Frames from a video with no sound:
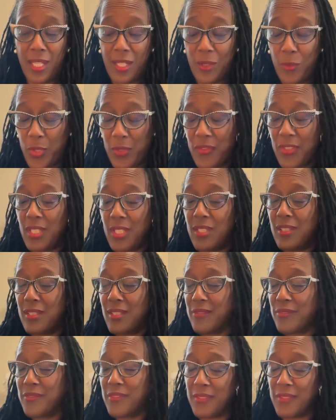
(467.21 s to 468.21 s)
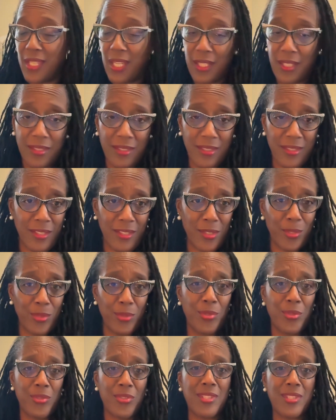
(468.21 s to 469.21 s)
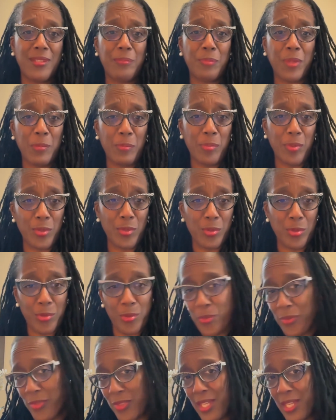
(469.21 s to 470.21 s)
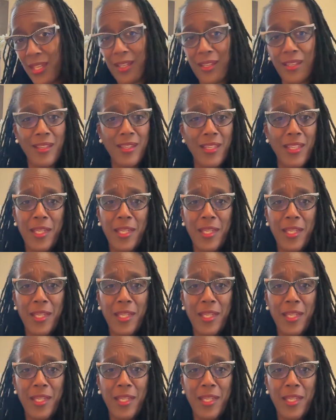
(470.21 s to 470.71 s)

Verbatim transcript: And we've seen enough of that in the news, the people who think